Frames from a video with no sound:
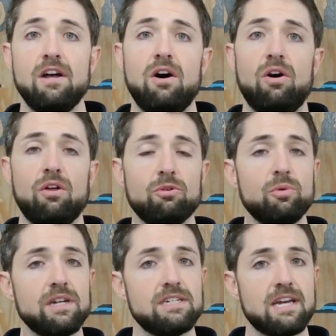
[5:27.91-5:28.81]
all the
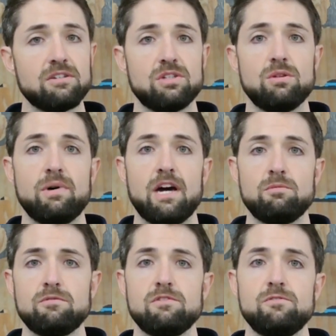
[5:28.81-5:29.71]
way down to the bottom
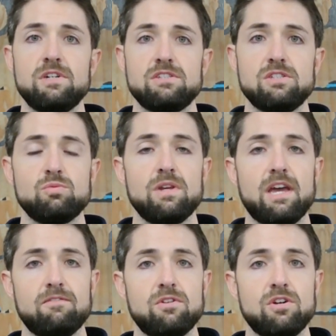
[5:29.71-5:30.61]
of the foot, since we
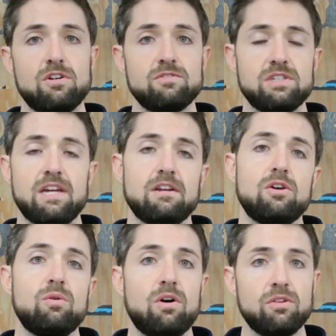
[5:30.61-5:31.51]
have nerves that go
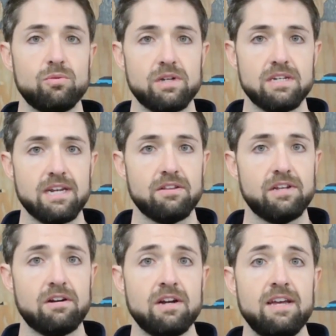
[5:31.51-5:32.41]
all the way down
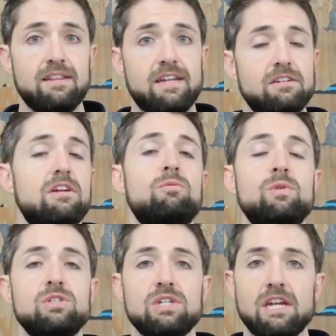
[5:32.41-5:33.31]
there that
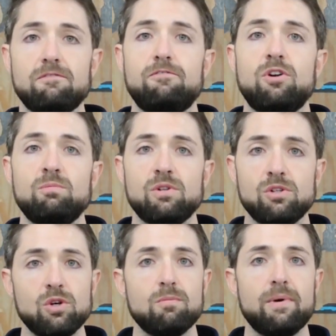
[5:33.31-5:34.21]
originate from the
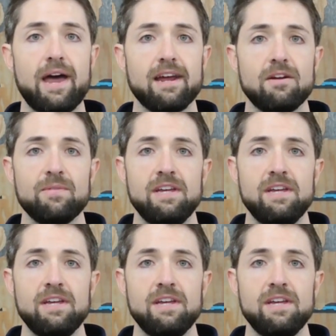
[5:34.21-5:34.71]
low back.